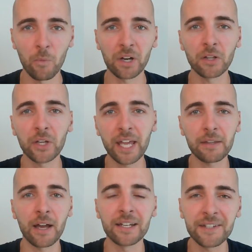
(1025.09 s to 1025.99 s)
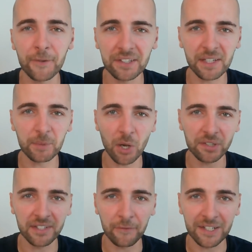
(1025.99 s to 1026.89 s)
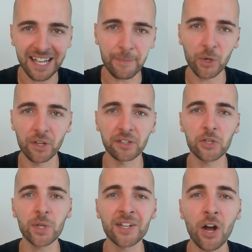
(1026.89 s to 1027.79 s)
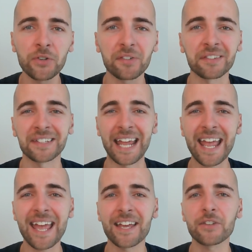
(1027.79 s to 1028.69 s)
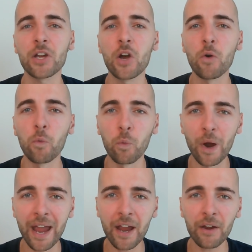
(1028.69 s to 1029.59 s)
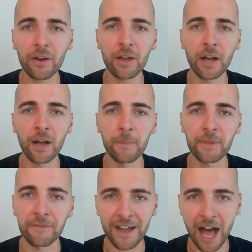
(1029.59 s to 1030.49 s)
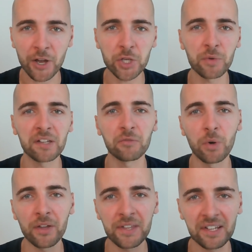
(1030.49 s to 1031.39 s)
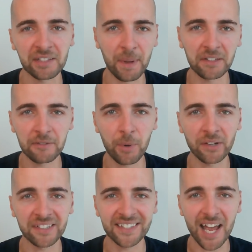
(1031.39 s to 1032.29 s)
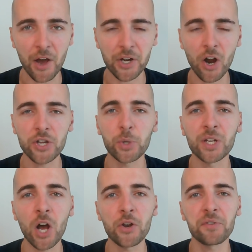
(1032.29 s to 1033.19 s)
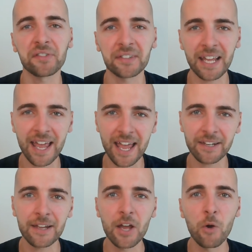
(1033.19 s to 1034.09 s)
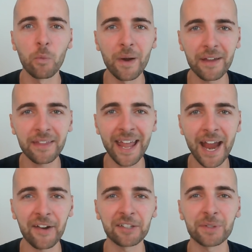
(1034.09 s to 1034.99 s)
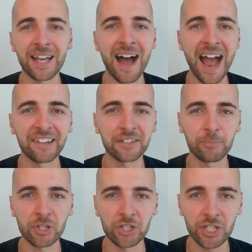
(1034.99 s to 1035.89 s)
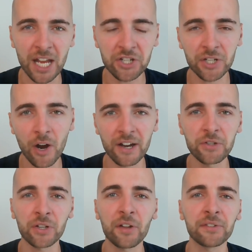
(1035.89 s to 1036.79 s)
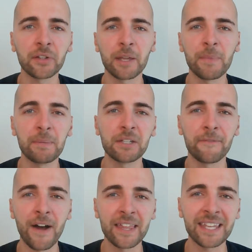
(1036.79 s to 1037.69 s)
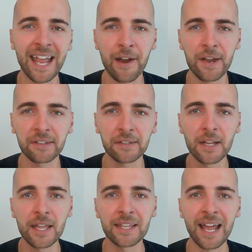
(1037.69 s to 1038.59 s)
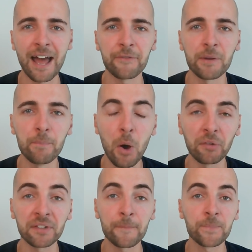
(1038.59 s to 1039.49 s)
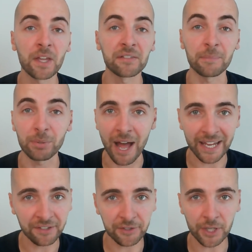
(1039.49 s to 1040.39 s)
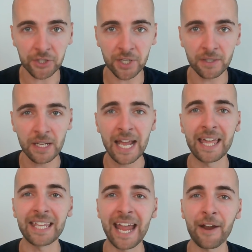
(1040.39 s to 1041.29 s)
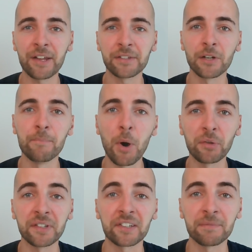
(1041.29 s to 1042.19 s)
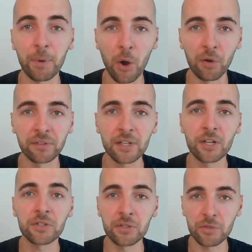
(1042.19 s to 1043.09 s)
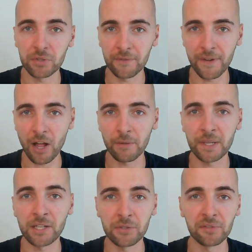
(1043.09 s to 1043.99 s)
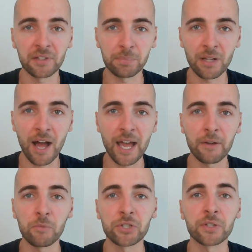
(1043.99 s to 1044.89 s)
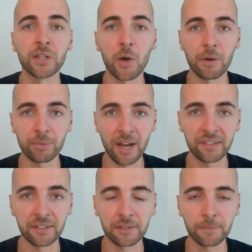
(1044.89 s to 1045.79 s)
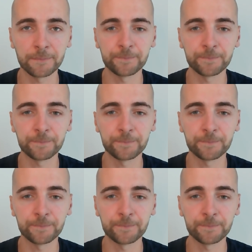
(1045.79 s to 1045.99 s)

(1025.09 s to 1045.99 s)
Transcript: We're going to look at different zip codes, different neighborhoods, so you can understand where the value is, where the expensive parts of town are. You can understand where the areas with the highest appreciation are. And you can also look at maybe to find the areas that have the most supply constriction and the areas that are most exposed to new development and new supply, which could lower prices.